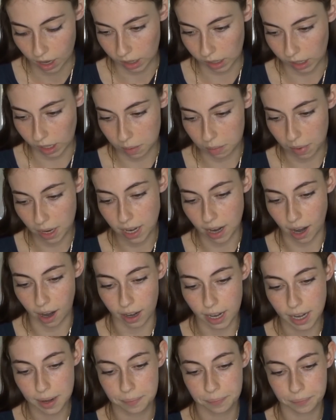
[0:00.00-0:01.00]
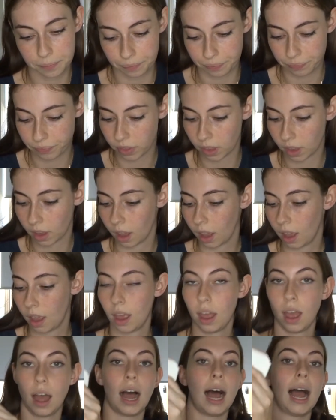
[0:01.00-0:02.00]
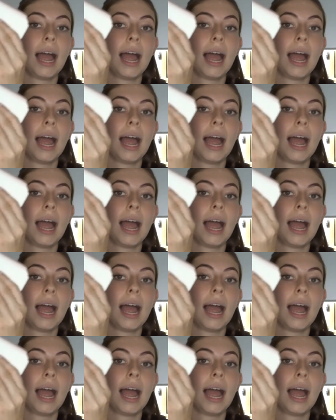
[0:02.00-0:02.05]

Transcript: in my diary I